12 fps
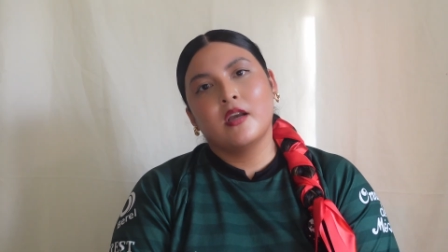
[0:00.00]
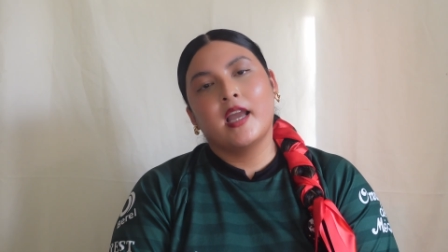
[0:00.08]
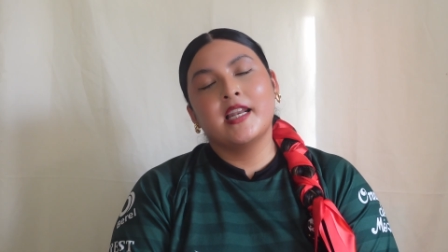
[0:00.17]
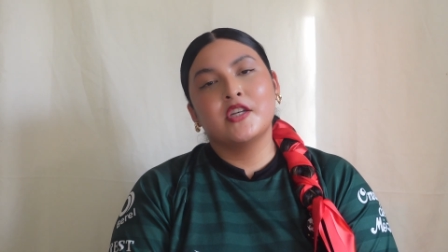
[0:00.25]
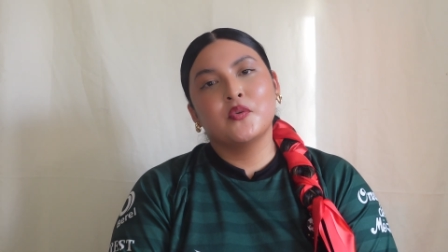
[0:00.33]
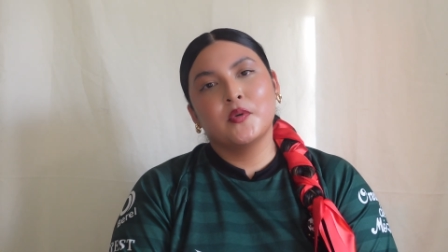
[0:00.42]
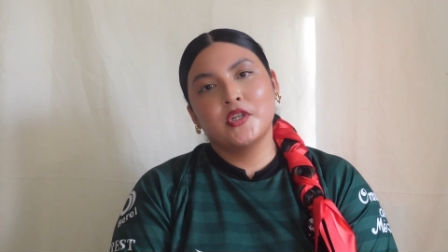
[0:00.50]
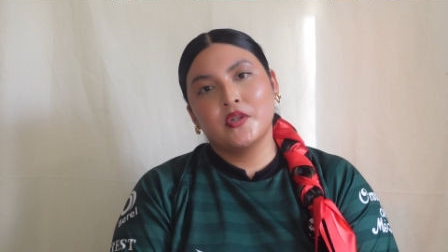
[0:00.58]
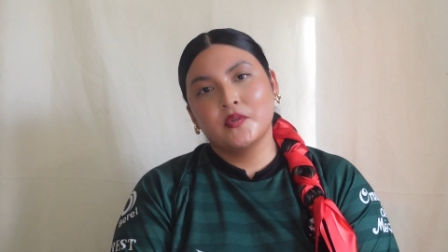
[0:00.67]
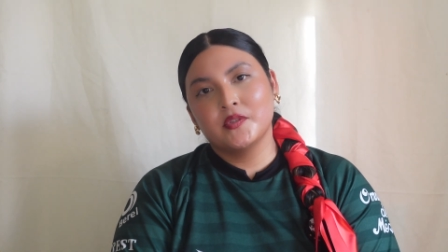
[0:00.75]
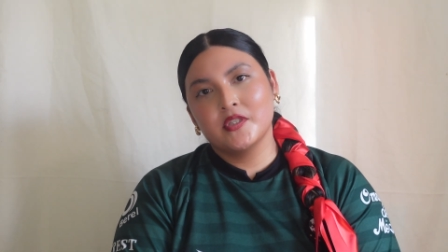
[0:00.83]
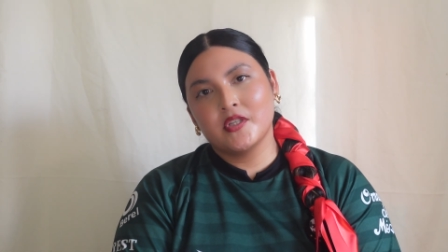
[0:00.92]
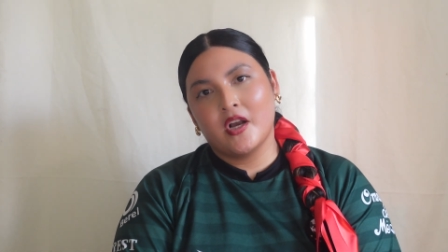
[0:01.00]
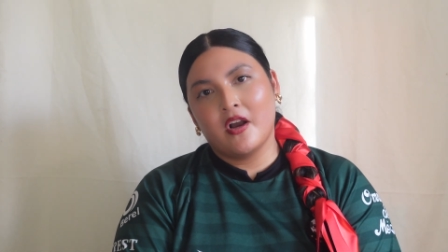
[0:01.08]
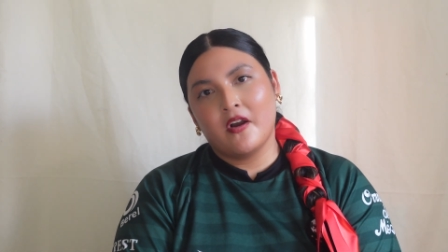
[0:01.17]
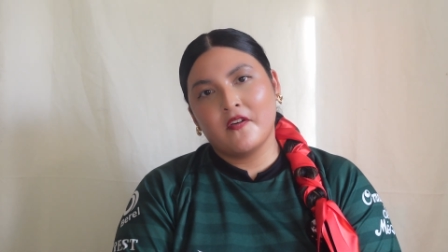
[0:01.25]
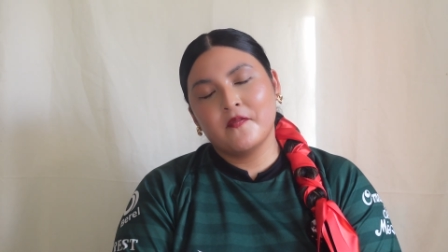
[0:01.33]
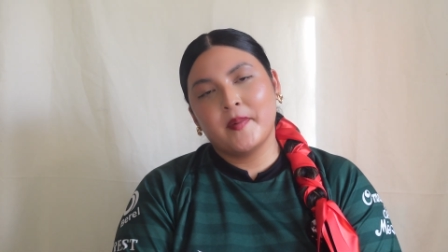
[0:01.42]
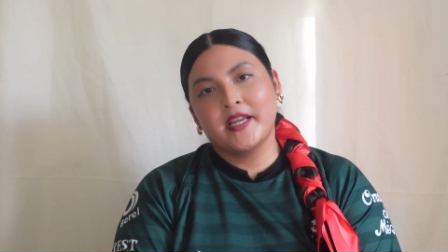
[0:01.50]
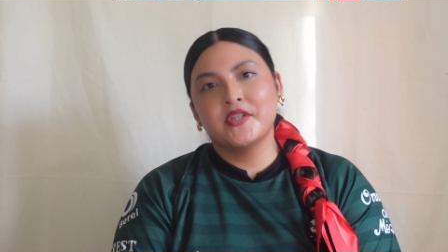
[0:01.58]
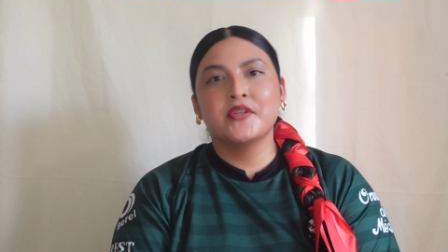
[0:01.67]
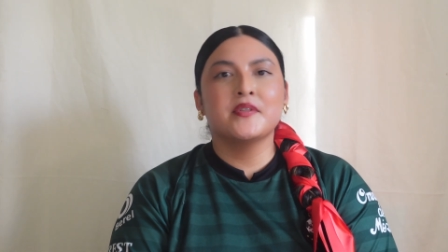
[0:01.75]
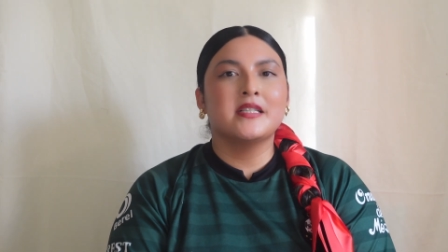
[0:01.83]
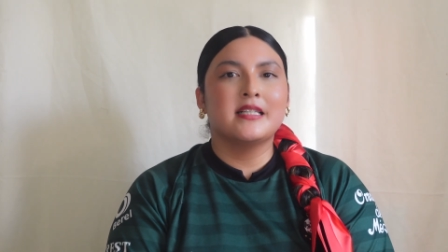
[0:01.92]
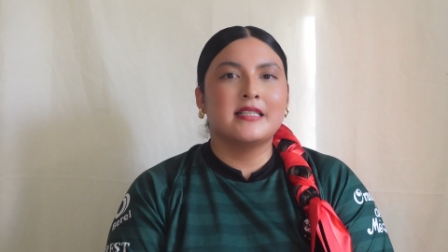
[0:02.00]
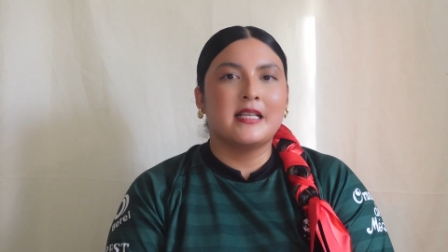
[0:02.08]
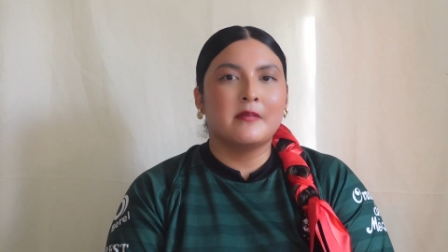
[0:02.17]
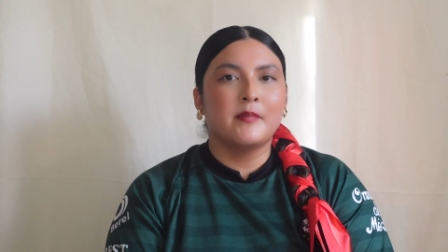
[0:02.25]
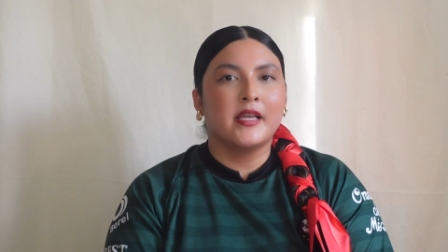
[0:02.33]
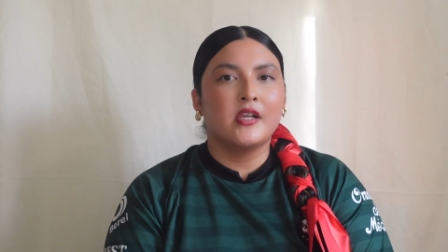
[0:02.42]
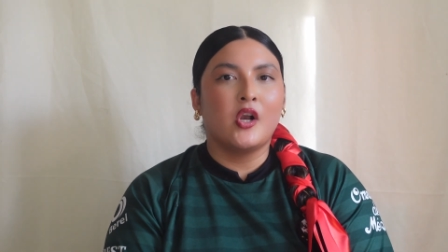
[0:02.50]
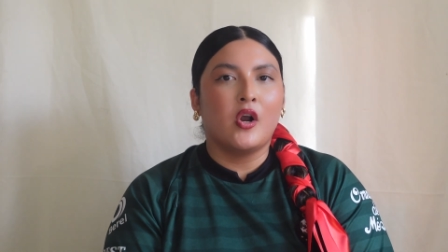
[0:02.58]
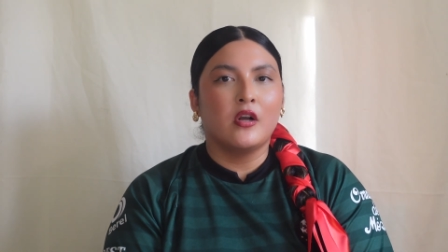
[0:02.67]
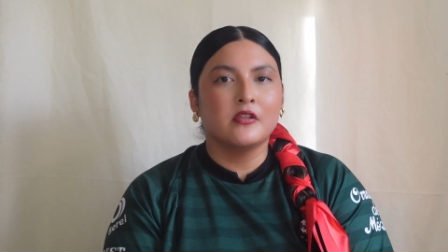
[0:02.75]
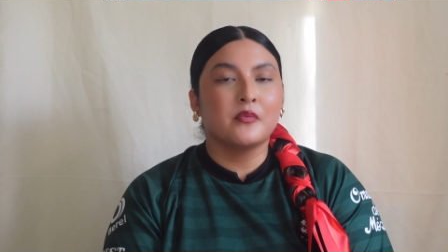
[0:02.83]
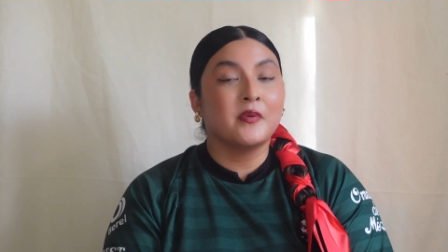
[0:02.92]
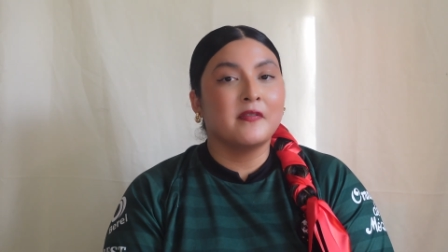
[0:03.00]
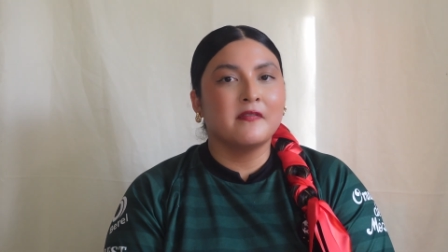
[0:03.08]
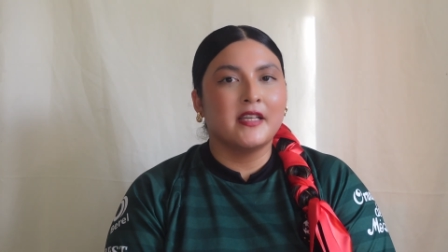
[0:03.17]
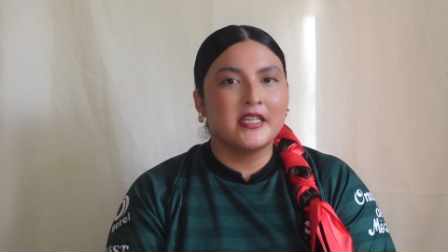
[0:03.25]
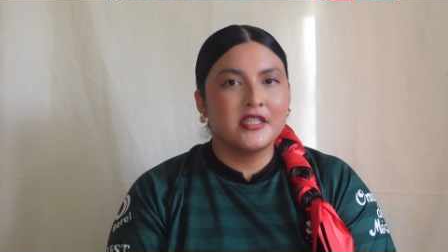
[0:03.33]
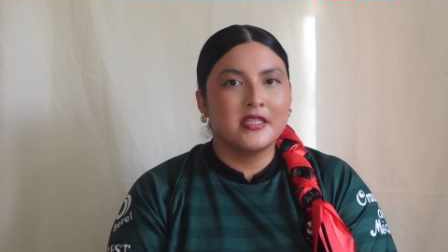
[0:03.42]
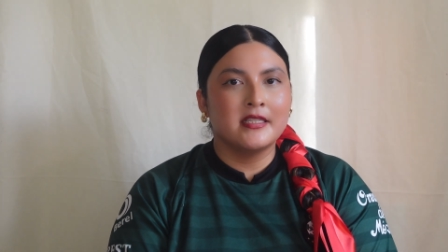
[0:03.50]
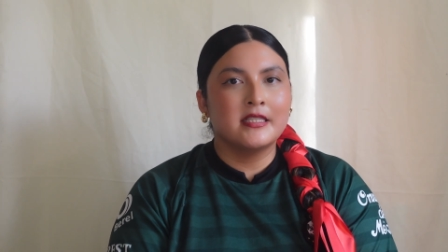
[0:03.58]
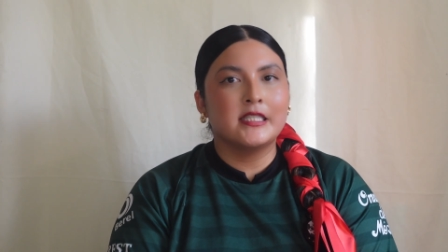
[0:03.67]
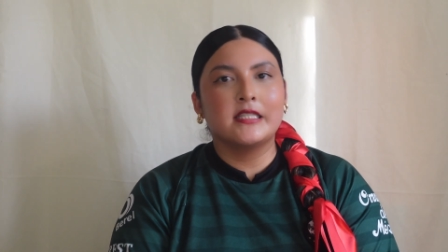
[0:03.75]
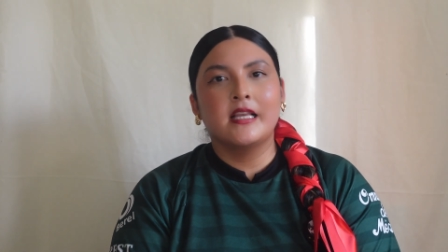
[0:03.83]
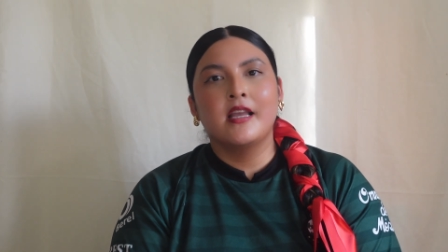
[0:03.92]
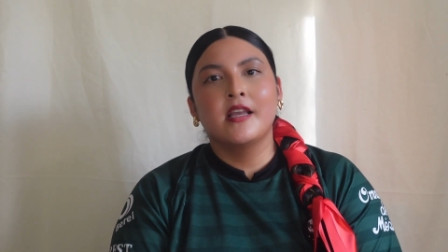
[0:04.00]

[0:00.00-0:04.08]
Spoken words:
And I do want to close this off by introducing a segment called Reflections.